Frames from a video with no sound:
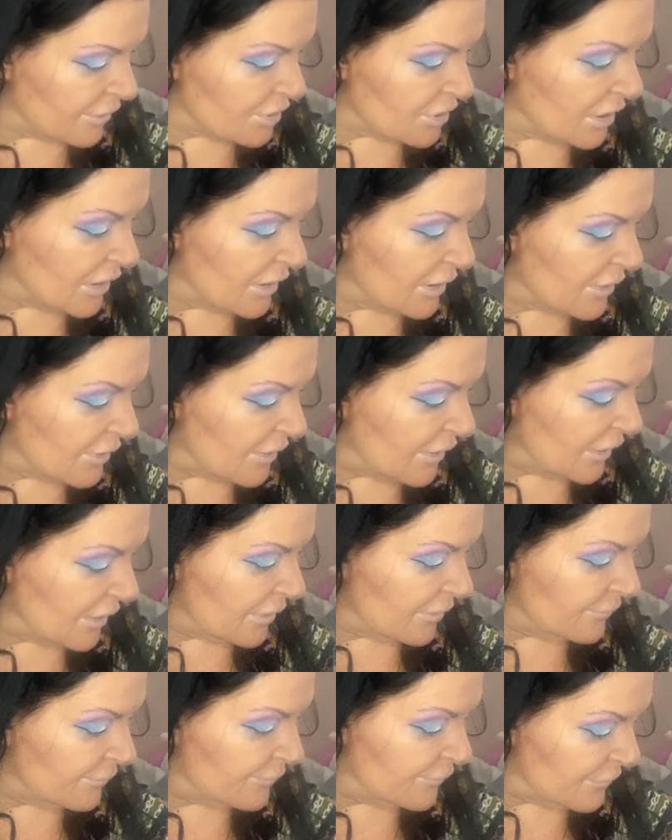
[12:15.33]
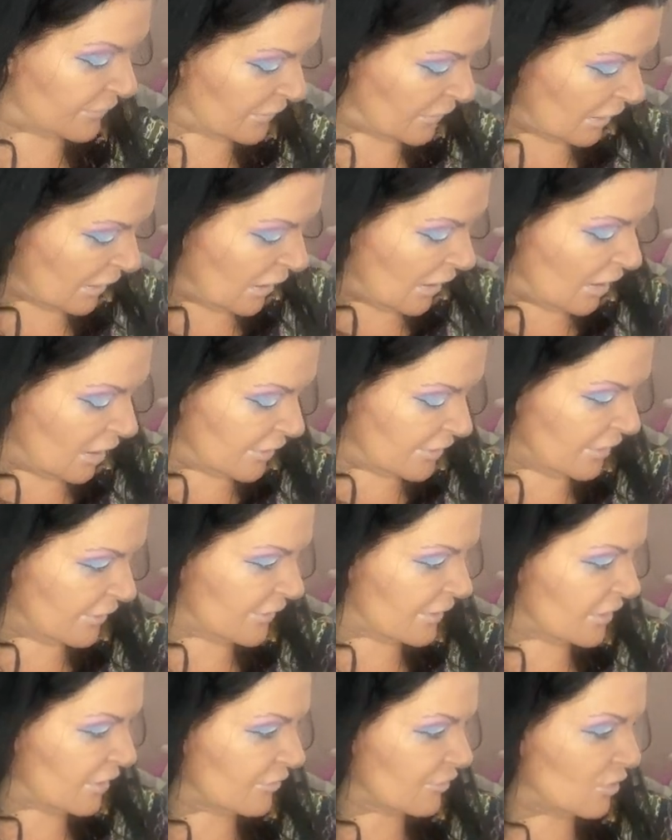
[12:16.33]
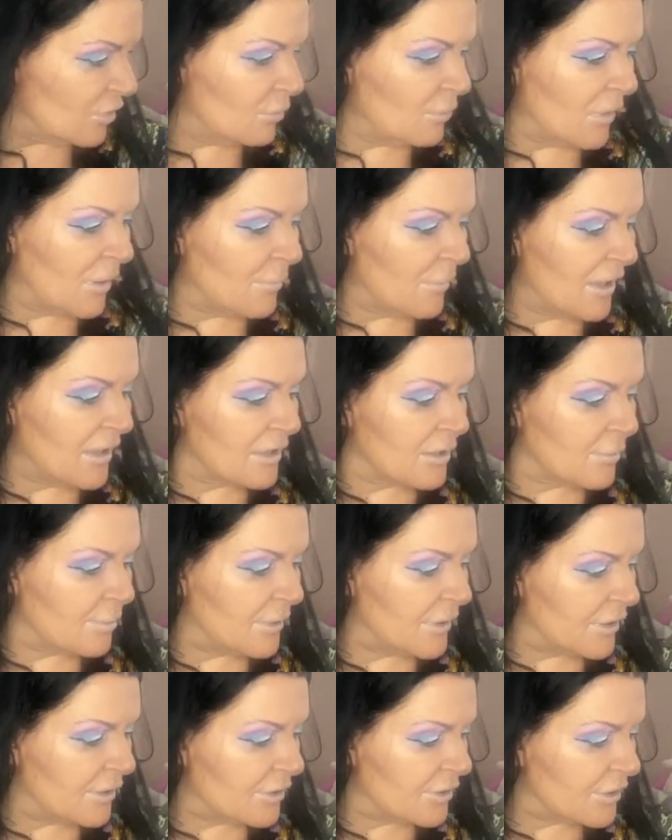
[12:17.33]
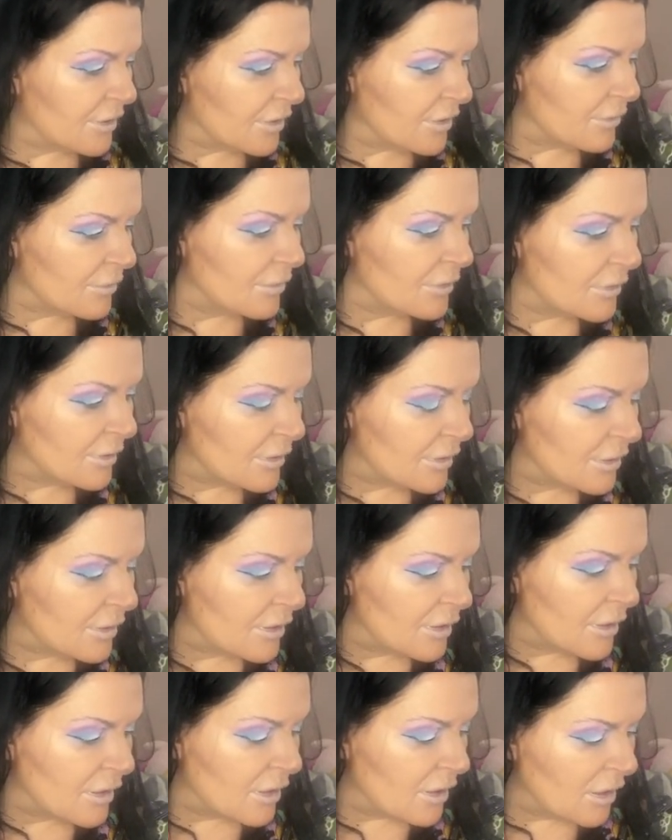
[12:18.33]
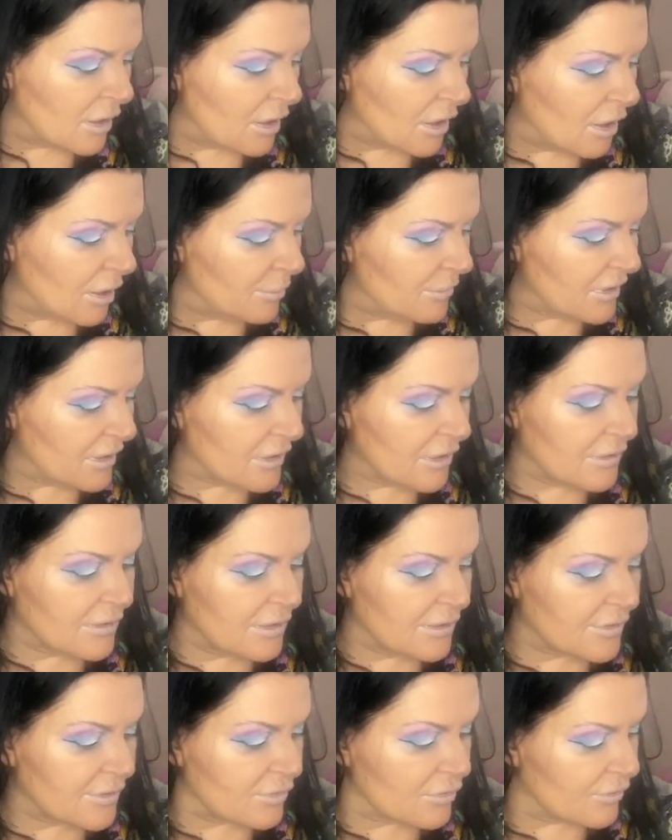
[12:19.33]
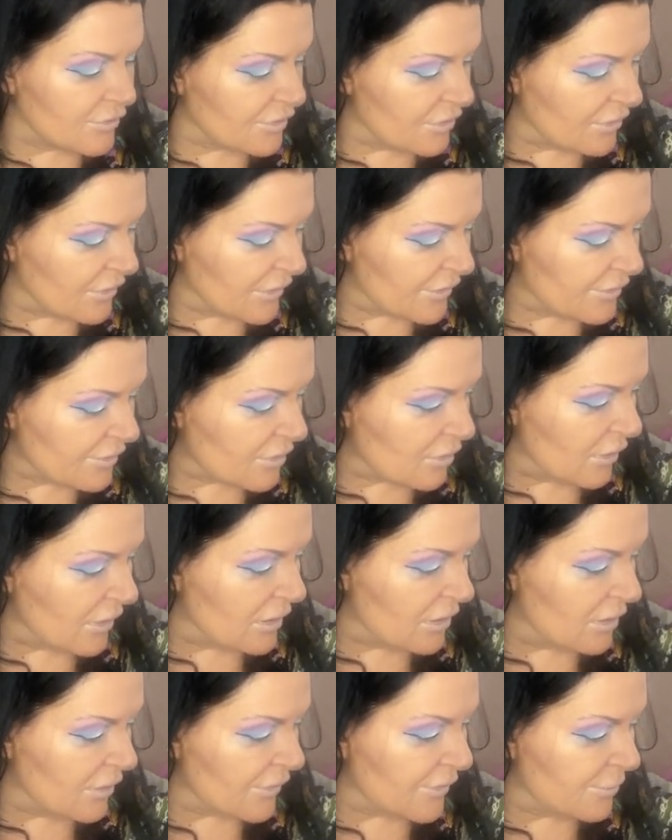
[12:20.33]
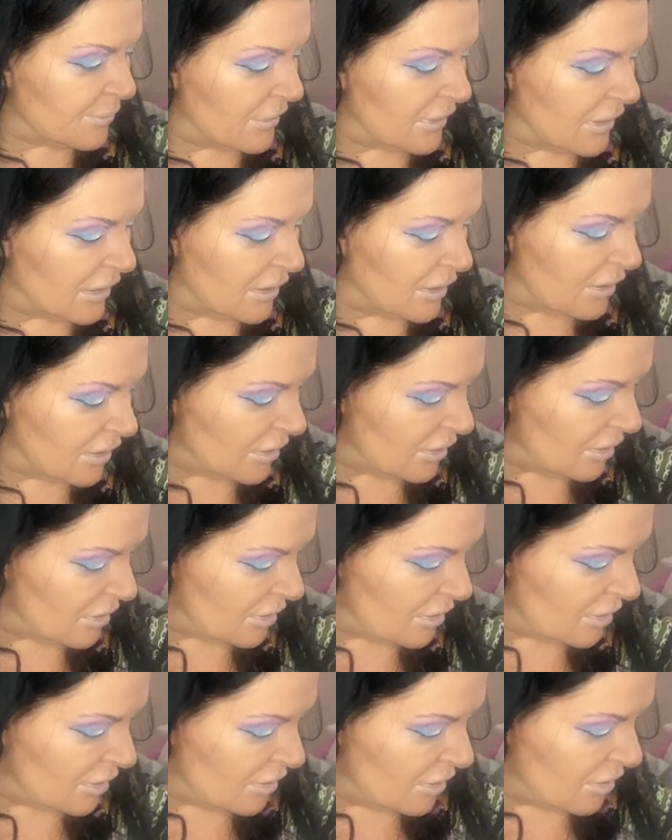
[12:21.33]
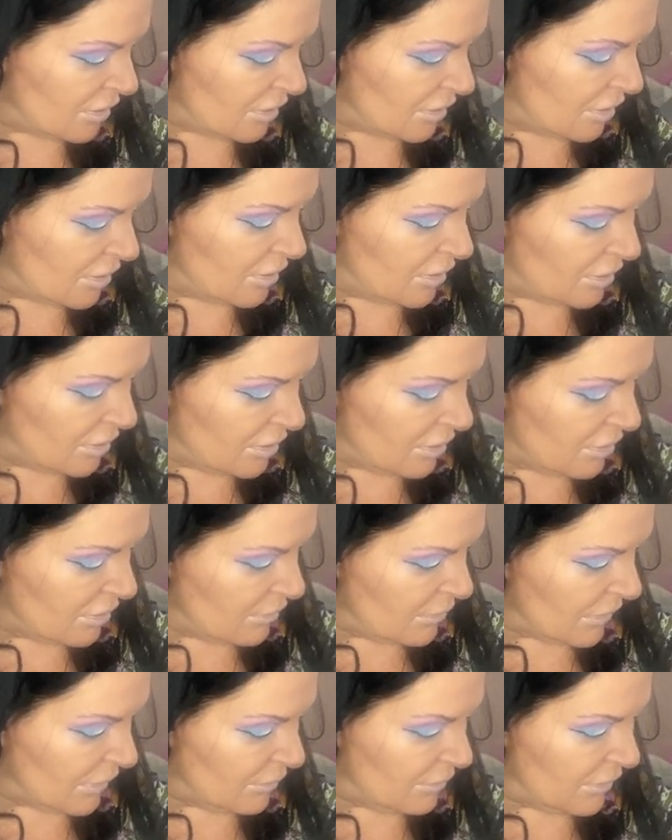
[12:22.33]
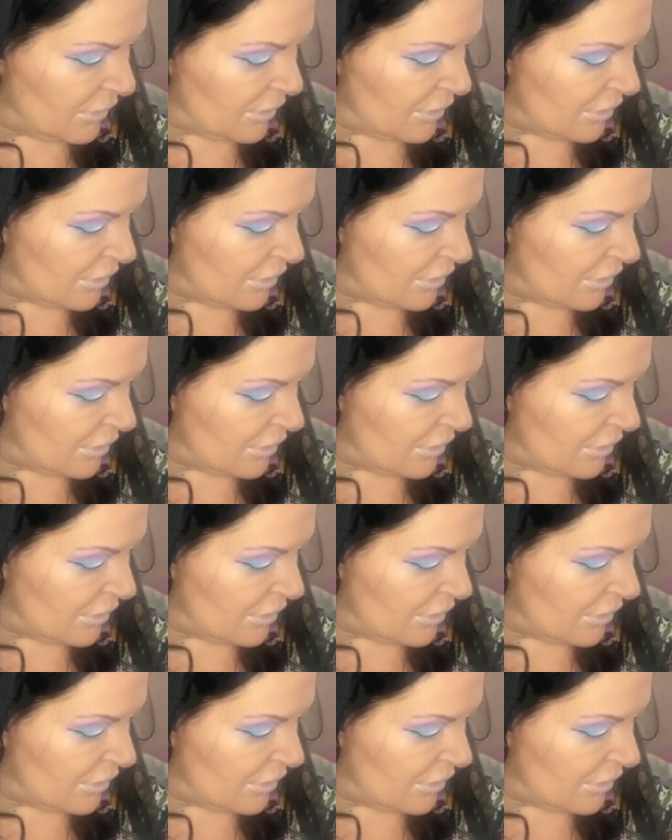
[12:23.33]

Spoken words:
cheek thing. I don't think I've got all my makeup here, you know. I mean, I did sort of do this quite last minute. Oh well.